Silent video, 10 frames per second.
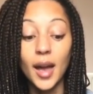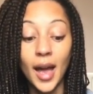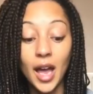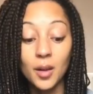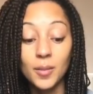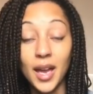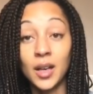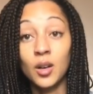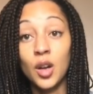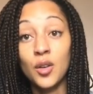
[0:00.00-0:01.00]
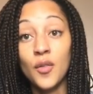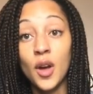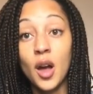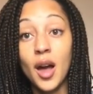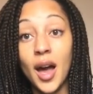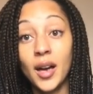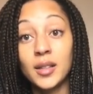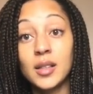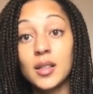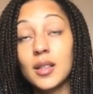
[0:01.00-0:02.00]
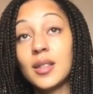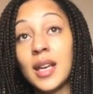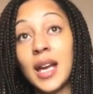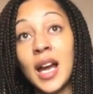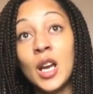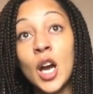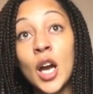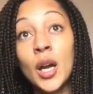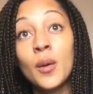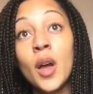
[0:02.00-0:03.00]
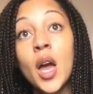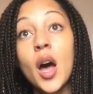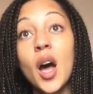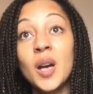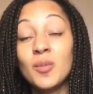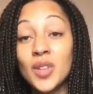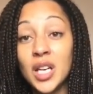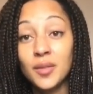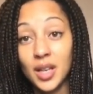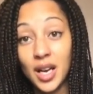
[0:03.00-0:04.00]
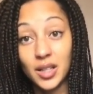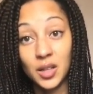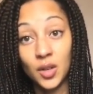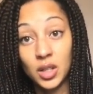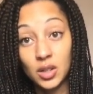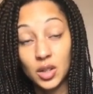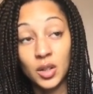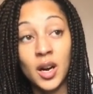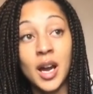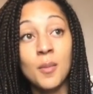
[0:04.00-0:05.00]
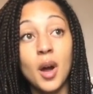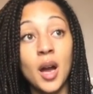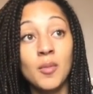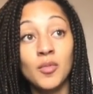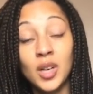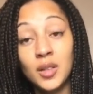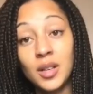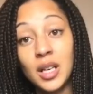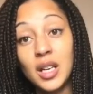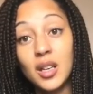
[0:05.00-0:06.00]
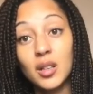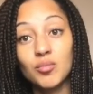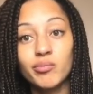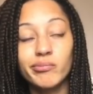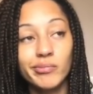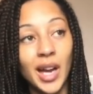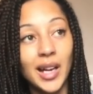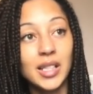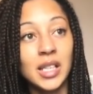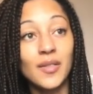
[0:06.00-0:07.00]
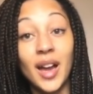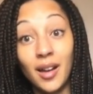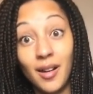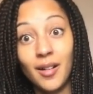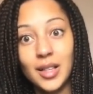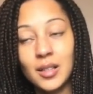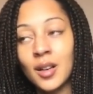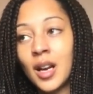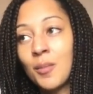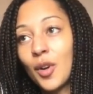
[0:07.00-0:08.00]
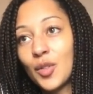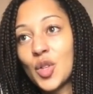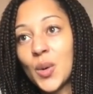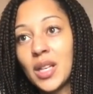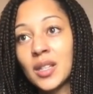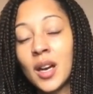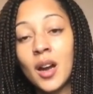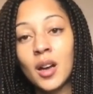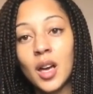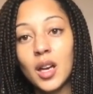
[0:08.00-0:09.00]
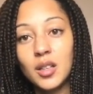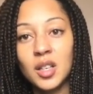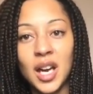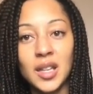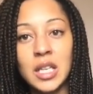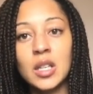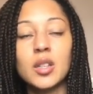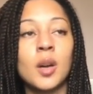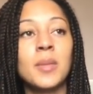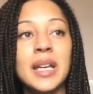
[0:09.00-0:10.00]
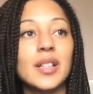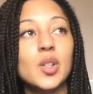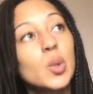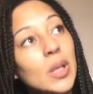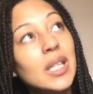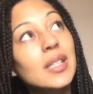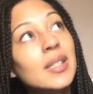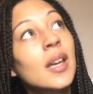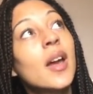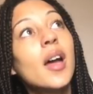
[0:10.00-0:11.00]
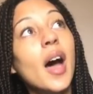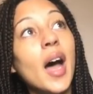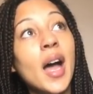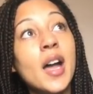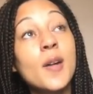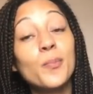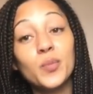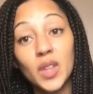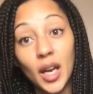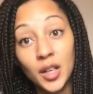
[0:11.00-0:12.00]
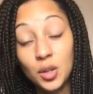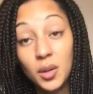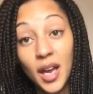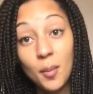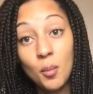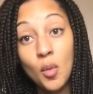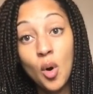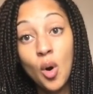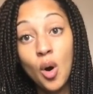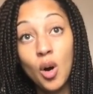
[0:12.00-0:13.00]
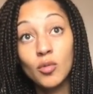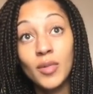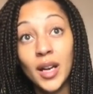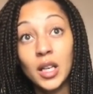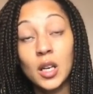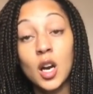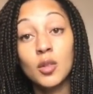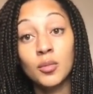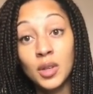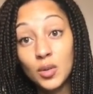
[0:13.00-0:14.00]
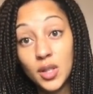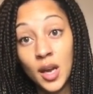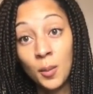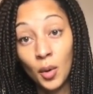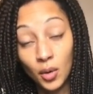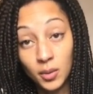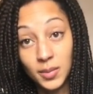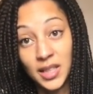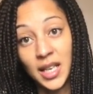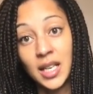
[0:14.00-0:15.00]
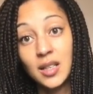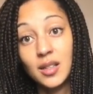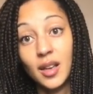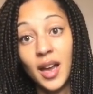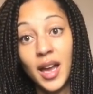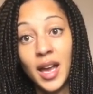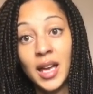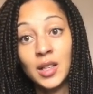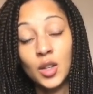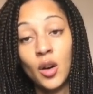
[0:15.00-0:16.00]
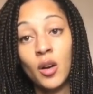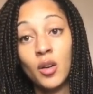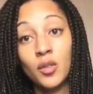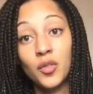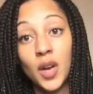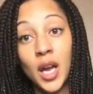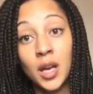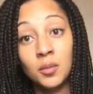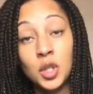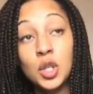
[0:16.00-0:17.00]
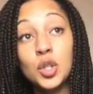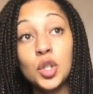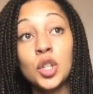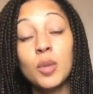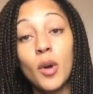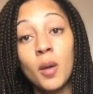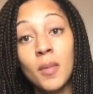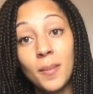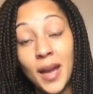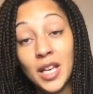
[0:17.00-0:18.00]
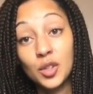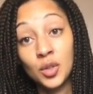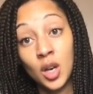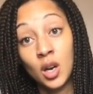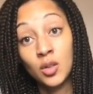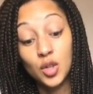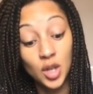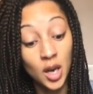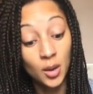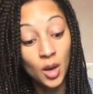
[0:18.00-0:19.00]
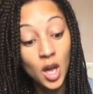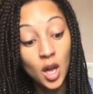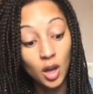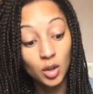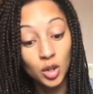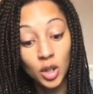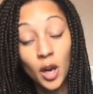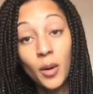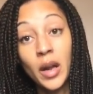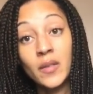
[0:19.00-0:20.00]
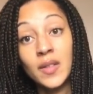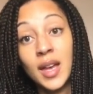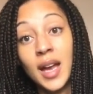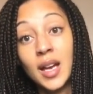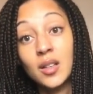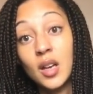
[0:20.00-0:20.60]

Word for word: Um, head on over and say hello. I'm really, really active on Instagram. I'm really, really active at night time on Twitter. You get the Insomniacs tweets. Um, and you get more regular real-time updates ahead of um, YouTube on my Patreon. So go over there.